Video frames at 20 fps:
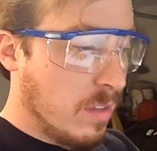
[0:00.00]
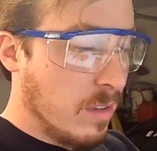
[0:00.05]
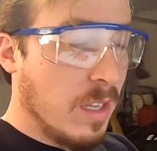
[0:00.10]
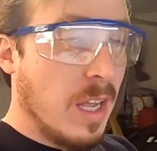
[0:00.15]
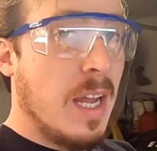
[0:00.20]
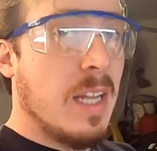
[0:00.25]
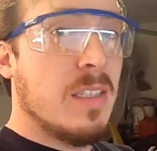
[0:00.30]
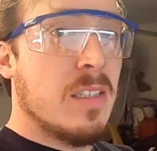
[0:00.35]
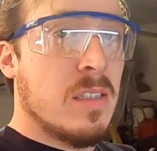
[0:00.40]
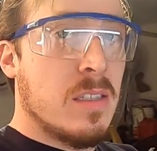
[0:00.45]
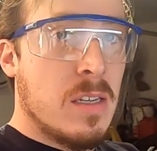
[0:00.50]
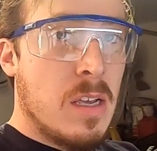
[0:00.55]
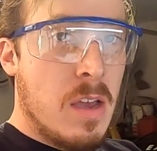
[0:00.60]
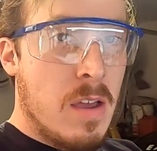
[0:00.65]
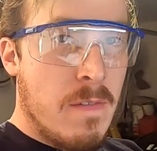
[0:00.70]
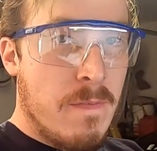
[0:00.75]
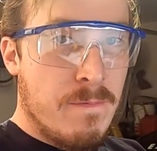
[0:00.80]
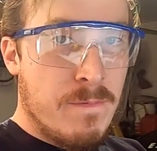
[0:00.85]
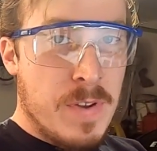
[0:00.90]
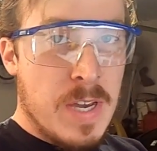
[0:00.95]
Let's
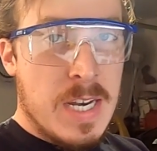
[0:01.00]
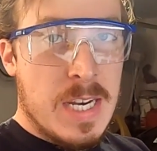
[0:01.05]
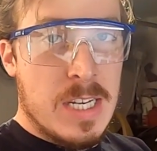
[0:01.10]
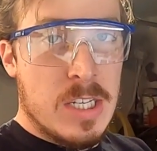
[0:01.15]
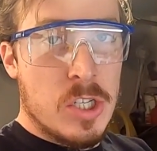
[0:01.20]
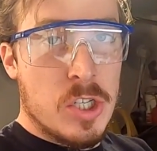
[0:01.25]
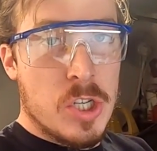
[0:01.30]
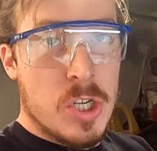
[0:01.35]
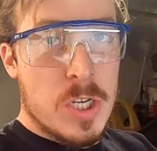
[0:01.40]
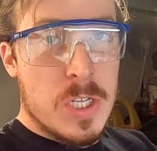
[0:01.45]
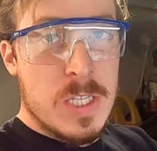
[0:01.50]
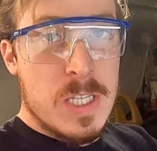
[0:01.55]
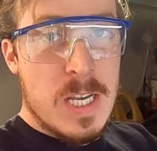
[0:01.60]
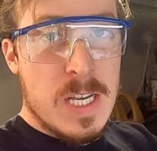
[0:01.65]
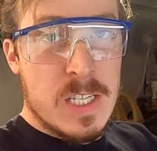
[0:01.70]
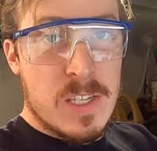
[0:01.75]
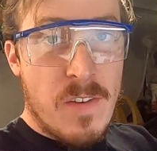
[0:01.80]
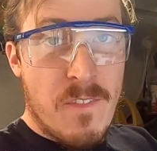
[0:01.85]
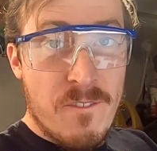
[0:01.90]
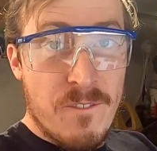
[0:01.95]
finish
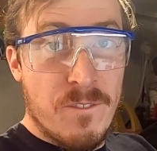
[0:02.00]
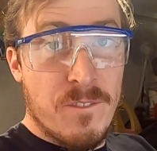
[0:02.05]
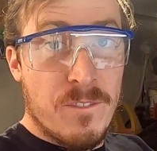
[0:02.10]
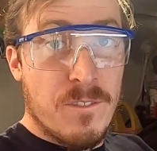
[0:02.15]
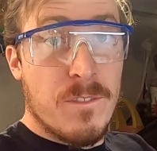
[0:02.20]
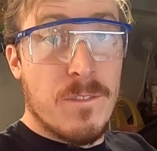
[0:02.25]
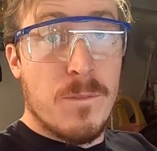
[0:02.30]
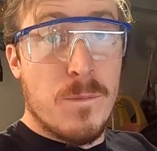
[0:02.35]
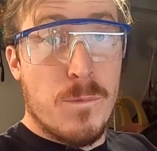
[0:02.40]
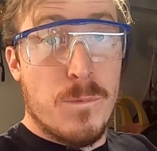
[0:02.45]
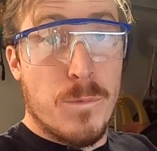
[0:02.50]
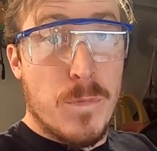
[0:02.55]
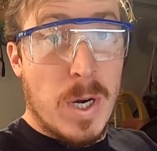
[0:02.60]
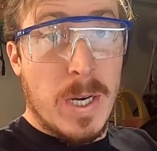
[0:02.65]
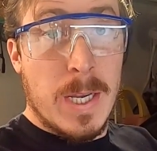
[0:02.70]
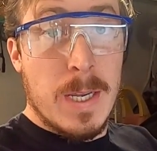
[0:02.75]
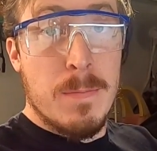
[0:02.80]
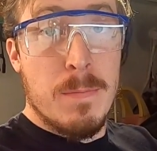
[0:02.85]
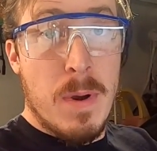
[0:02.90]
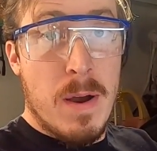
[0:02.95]
this
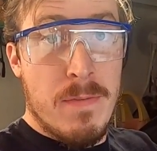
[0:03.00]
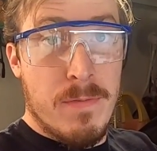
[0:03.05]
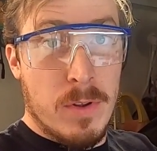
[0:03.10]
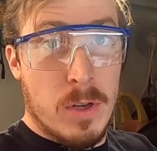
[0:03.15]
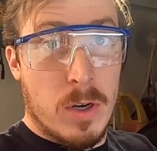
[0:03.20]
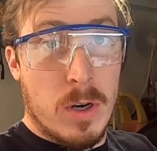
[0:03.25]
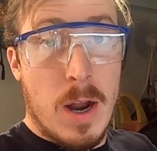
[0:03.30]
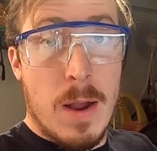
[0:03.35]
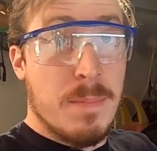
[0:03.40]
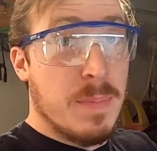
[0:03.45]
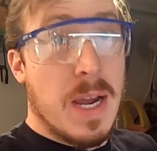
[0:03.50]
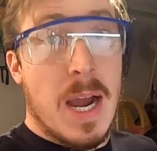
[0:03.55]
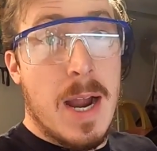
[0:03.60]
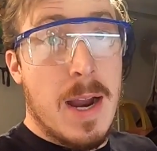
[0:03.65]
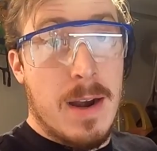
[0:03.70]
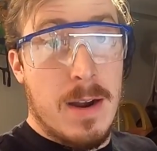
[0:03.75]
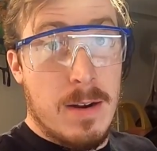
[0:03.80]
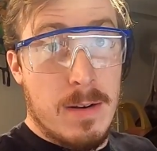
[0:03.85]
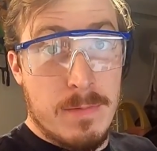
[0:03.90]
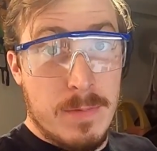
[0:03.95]
frickin' muffler. I'm
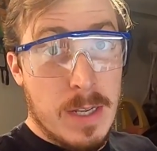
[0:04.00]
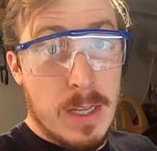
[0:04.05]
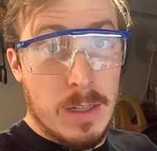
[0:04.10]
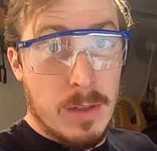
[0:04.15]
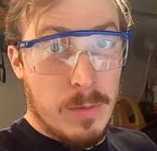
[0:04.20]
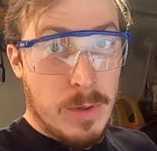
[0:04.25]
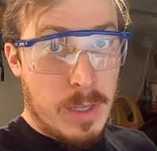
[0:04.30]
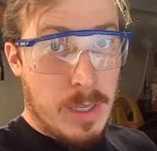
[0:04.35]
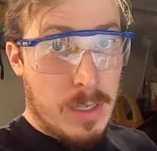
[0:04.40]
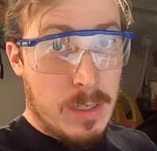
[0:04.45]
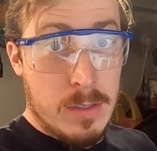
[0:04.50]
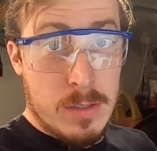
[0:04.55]
tired of dealing with it.